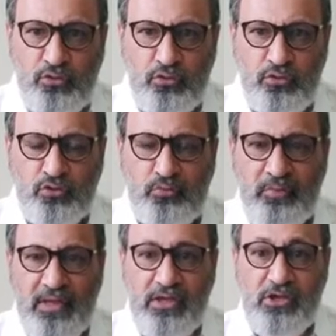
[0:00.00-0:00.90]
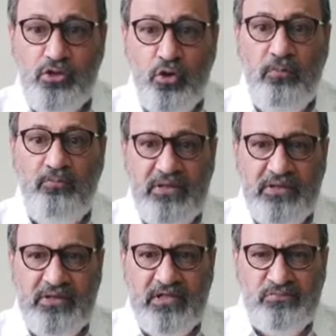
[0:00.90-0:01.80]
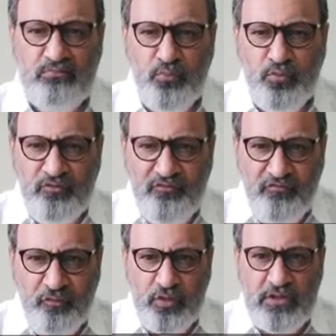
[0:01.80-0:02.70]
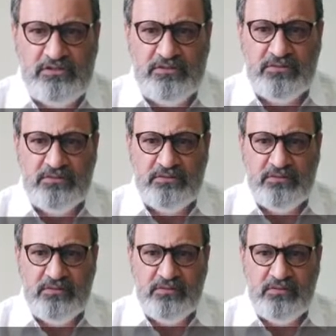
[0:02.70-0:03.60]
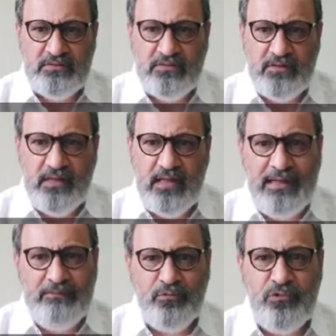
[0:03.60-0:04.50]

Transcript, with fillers: do to make your meetings more focused and